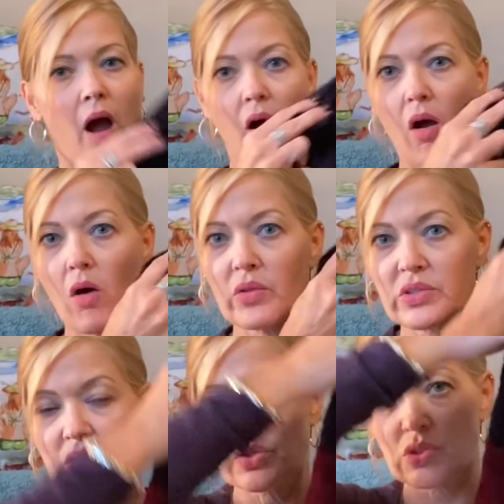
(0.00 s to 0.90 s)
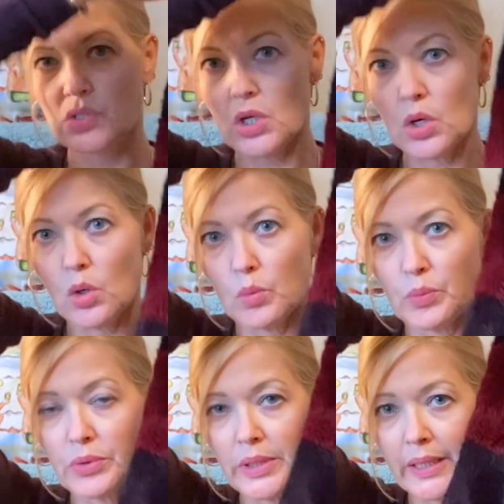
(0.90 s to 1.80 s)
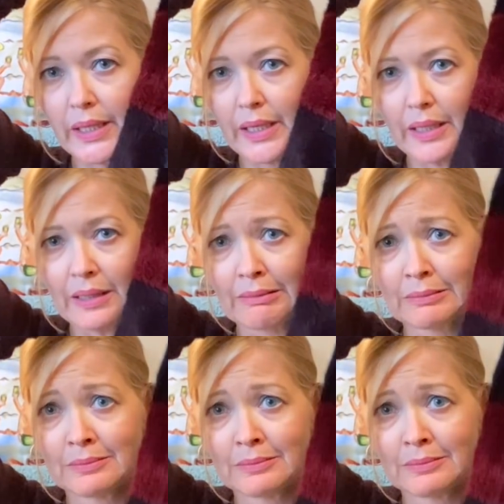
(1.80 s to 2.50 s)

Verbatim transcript: Wow, this is so pretty.